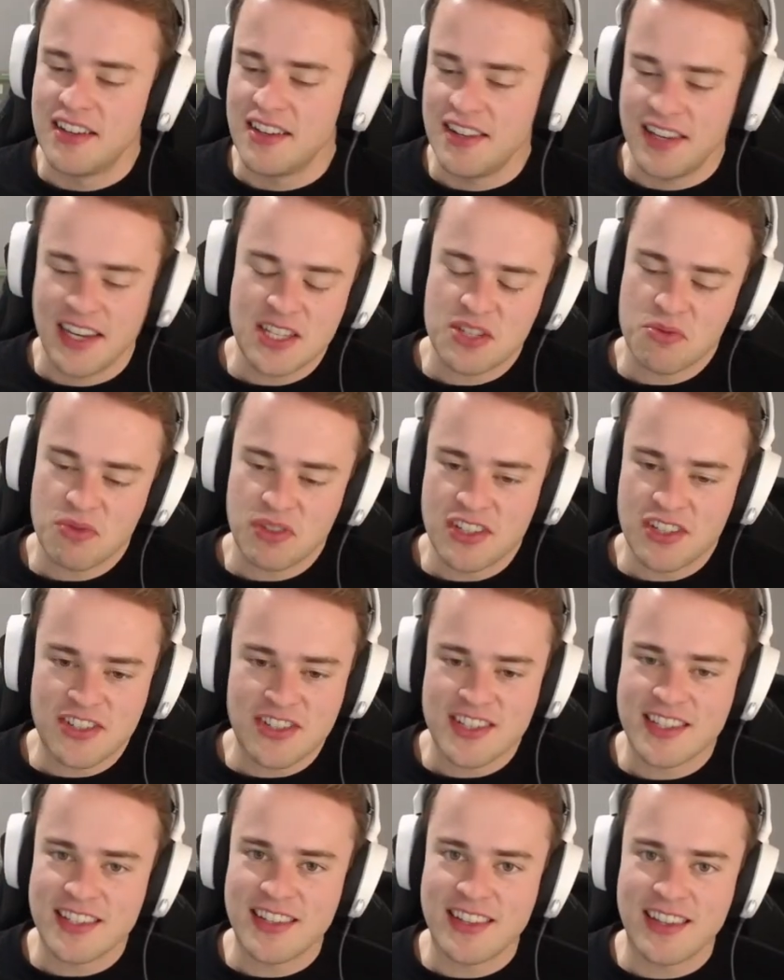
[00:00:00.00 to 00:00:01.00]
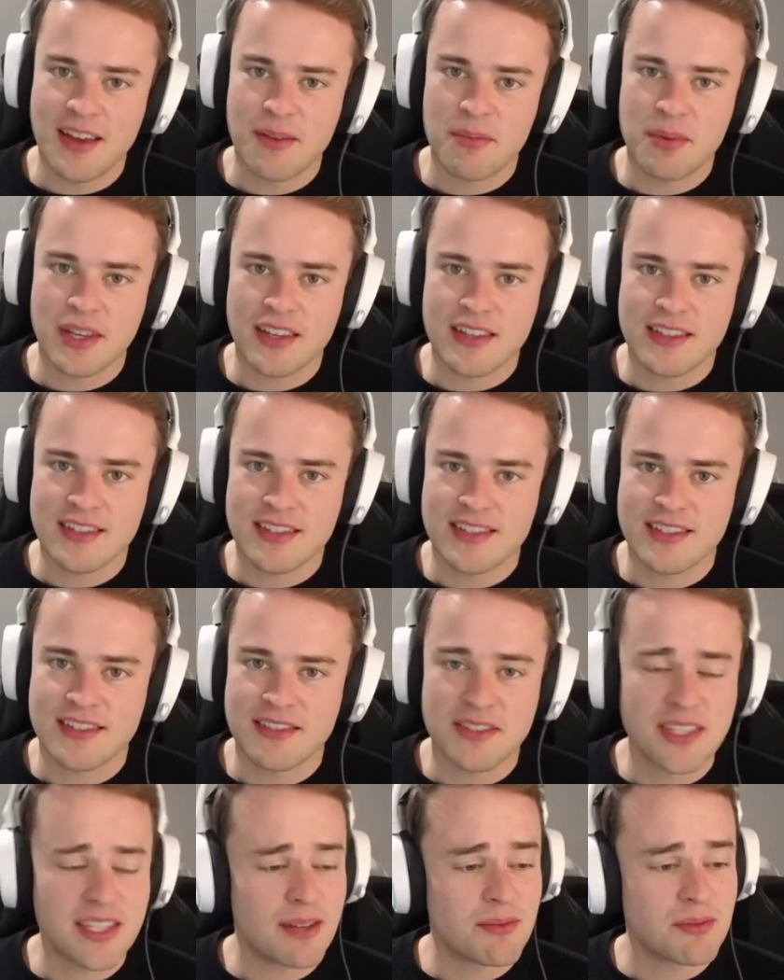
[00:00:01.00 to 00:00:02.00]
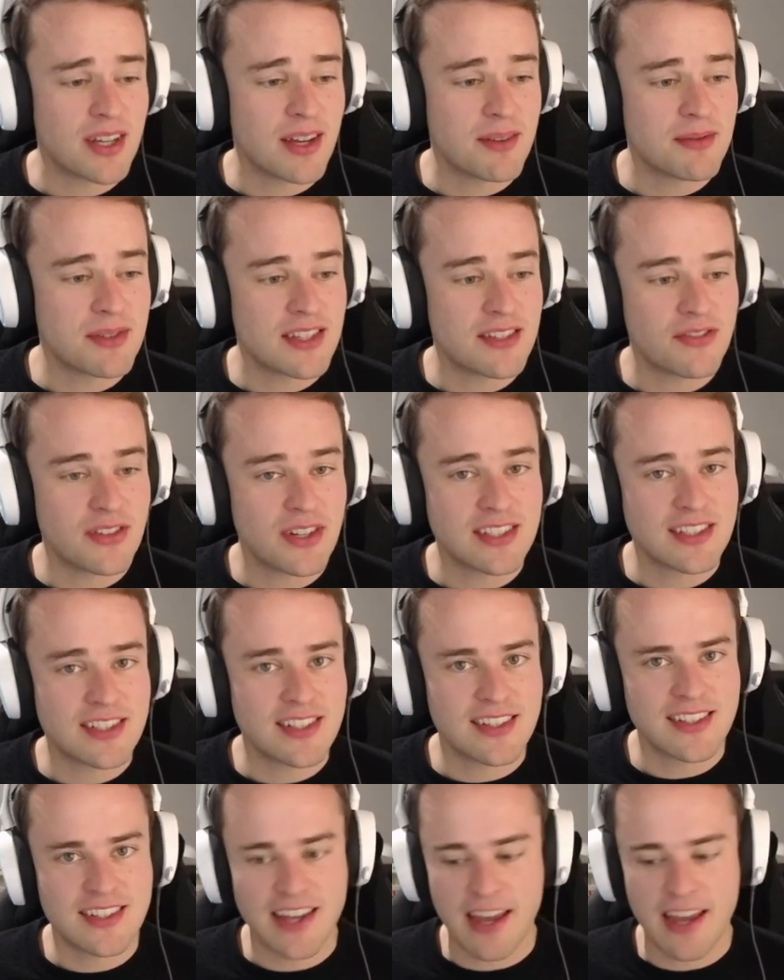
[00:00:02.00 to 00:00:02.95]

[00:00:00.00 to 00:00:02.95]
It's really just in there because sometimes it's fun to